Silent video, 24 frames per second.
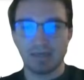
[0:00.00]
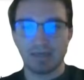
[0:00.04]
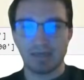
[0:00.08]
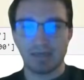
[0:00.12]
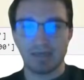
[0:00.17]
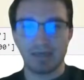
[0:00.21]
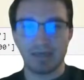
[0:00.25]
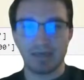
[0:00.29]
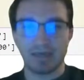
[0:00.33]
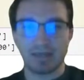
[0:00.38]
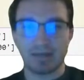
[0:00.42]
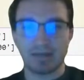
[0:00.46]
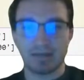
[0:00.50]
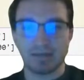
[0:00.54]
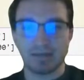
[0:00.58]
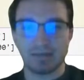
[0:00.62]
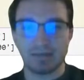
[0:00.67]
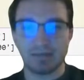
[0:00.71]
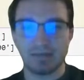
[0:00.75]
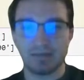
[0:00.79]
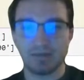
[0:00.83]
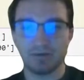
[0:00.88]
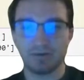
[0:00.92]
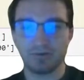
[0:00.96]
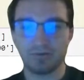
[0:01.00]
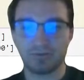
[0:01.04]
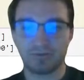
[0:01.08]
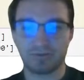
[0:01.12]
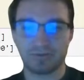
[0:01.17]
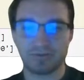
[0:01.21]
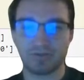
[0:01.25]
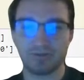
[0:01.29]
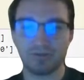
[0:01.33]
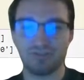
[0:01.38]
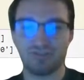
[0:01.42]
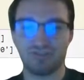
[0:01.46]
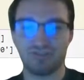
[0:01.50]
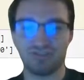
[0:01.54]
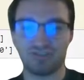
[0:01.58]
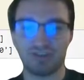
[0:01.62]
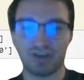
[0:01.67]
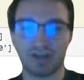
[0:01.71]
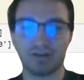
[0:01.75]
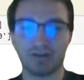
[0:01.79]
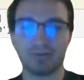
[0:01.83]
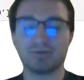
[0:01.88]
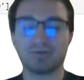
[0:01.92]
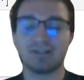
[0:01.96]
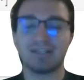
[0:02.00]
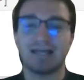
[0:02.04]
And here's the general